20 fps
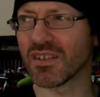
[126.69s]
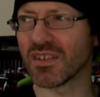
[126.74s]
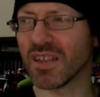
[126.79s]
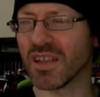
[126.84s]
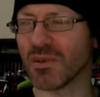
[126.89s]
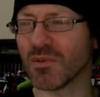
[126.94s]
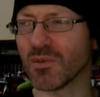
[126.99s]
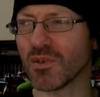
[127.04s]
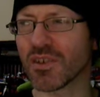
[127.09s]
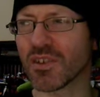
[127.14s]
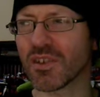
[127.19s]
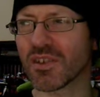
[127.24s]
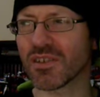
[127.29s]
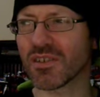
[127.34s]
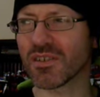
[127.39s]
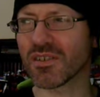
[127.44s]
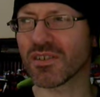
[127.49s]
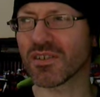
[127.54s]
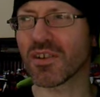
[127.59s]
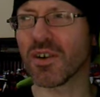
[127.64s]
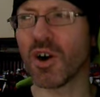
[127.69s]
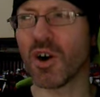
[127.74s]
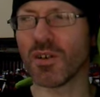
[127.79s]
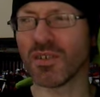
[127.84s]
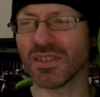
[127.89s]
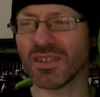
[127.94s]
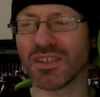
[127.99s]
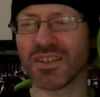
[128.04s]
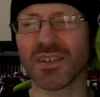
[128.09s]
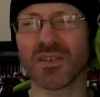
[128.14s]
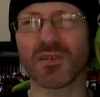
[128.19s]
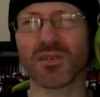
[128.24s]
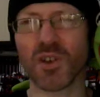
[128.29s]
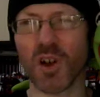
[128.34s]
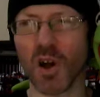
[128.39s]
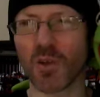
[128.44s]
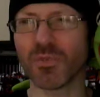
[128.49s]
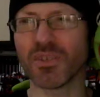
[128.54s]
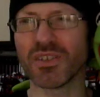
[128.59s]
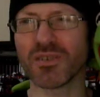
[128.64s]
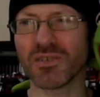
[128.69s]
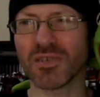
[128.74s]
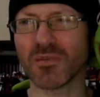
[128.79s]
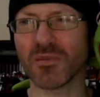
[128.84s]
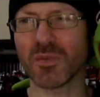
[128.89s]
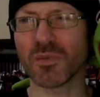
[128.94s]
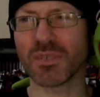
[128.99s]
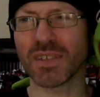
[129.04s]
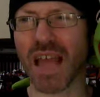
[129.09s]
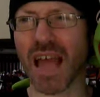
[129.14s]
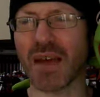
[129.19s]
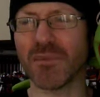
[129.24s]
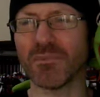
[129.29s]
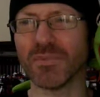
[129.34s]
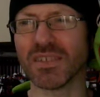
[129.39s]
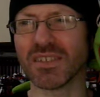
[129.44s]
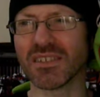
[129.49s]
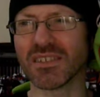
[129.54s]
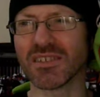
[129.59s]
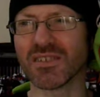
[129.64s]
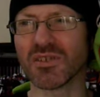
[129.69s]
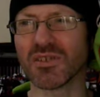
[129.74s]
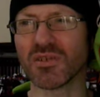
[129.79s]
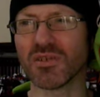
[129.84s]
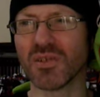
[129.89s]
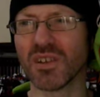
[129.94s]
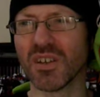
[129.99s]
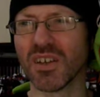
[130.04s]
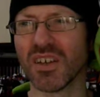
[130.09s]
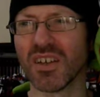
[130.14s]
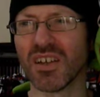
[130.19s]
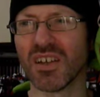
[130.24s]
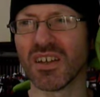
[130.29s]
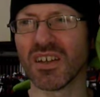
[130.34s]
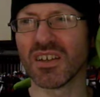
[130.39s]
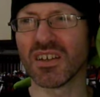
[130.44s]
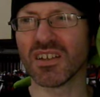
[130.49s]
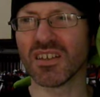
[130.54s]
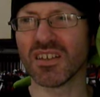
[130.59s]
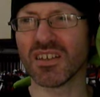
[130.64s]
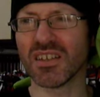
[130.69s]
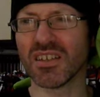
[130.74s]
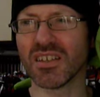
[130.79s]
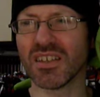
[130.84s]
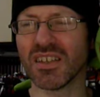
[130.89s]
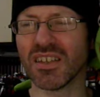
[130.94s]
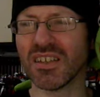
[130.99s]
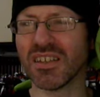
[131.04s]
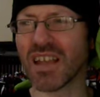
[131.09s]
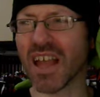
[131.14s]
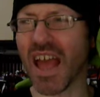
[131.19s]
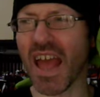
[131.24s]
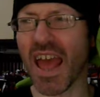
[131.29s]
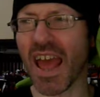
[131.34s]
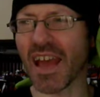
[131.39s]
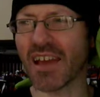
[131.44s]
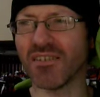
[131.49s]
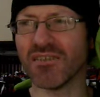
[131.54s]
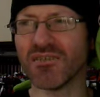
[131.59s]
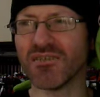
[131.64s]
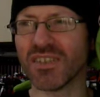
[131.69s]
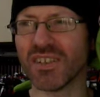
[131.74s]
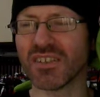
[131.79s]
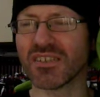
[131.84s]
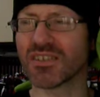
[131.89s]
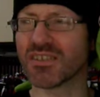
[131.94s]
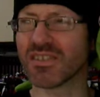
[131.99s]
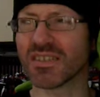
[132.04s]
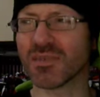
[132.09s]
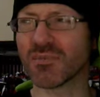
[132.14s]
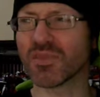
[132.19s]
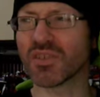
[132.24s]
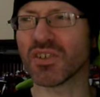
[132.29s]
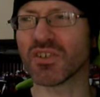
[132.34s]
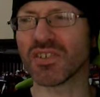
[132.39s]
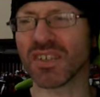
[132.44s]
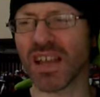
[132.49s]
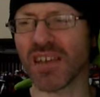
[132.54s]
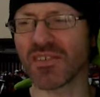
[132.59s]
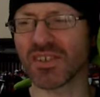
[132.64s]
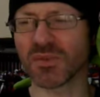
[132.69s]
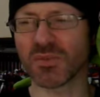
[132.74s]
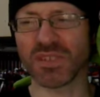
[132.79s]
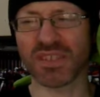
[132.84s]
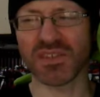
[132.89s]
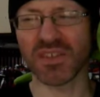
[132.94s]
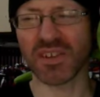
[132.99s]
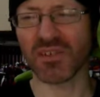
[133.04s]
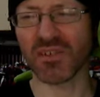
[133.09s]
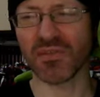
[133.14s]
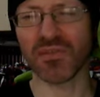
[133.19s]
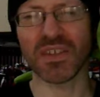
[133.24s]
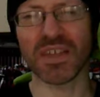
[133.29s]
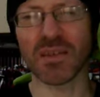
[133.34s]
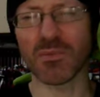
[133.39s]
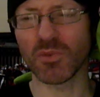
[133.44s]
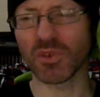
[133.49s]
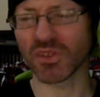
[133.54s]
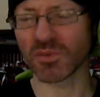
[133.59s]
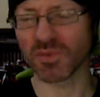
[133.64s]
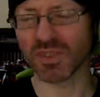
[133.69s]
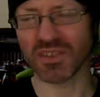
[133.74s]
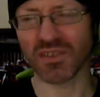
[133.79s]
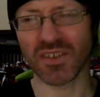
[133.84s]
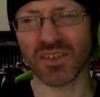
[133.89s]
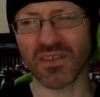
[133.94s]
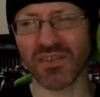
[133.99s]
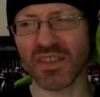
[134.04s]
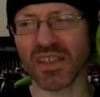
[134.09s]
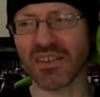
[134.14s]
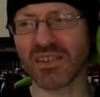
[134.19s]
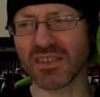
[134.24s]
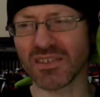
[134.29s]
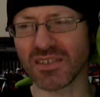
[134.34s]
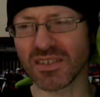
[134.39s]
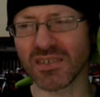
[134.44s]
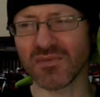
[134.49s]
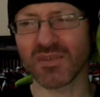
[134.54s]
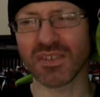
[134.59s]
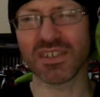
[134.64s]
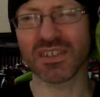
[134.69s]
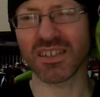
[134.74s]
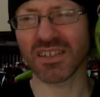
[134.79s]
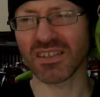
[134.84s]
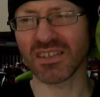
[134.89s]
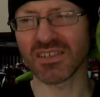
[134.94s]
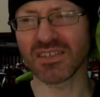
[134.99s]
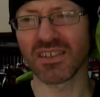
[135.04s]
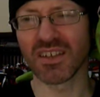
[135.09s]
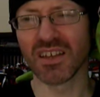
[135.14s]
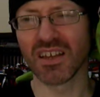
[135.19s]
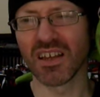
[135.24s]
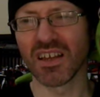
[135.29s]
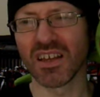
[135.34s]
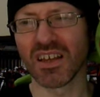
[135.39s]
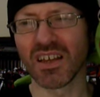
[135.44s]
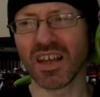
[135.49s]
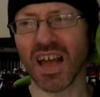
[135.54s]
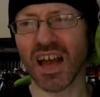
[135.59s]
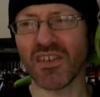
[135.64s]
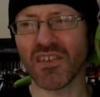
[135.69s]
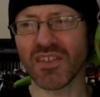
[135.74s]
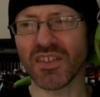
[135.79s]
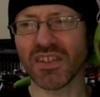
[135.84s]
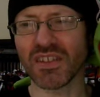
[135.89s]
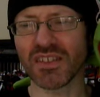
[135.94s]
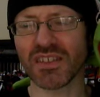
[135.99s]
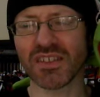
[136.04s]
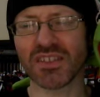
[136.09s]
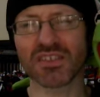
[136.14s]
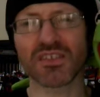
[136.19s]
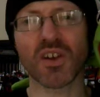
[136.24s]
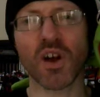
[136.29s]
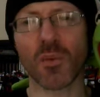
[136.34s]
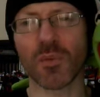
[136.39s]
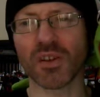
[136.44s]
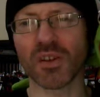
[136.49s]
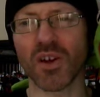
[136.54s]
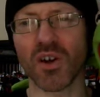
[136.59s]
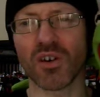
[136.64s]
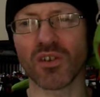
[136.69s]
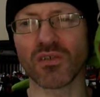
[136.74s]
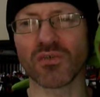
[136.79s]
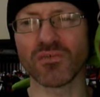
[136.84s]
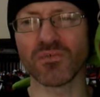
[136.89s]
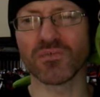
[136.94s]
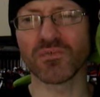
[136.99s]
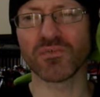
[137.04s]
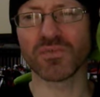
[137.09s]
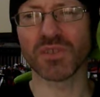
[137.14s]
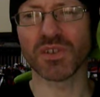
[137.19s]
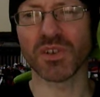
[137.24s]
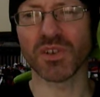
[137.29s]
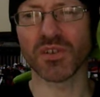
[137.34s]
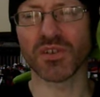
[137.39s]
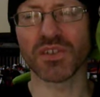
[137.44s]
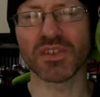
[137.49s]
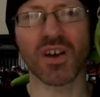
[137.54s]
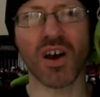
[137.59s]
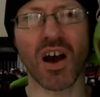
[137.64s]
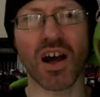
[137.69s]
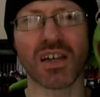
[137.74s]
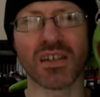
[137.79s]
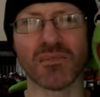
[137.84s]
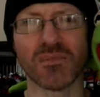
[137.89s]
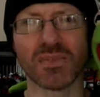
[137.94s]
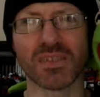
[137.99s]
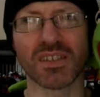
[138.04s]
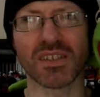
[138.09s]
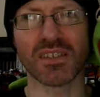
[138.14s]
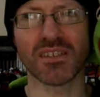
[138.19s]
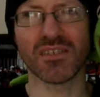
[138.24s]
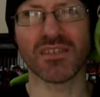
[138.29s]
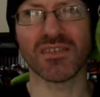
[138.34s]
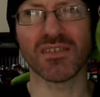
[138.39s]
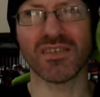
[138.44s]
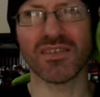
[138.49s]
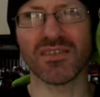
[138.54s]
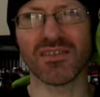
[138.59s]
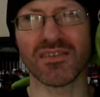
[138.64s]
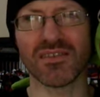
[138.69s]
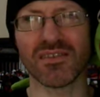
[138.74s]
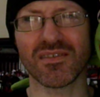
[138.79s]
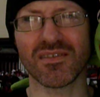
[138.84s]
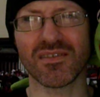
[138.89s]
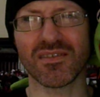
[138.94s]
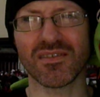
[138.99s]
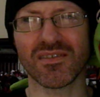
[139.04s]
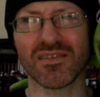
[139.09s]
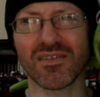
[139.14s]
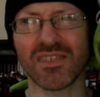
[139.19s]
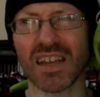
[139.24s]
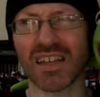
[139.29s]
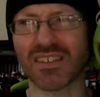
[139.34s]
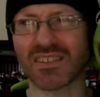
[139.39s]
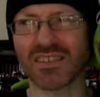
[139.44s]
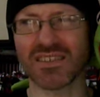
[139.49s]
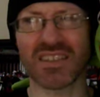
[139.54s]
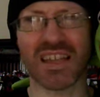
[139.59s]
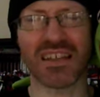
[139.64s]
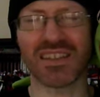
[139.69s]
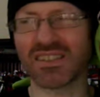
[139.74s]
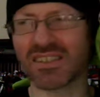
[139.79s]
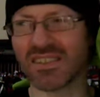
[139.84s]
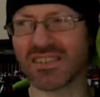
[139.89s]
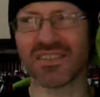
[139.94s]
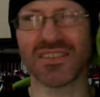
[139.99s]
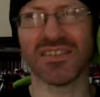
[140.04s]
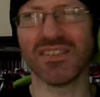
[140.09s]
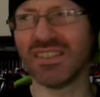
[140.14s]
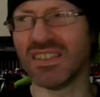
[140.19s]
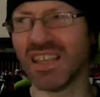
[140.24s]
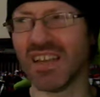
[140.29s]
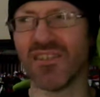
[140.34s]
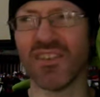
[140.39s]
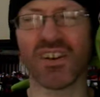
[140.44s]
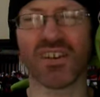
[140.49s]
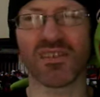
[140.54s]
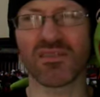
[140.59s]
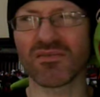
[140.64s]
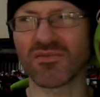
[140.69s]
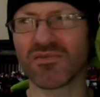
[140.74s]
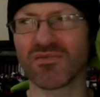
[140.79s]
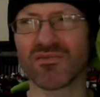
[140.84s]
they were, they were a commentary on what was happening, so they didn't have some shows that have a specific theme or a specific thing that something does. Other things they just comment on, the times, and that just never.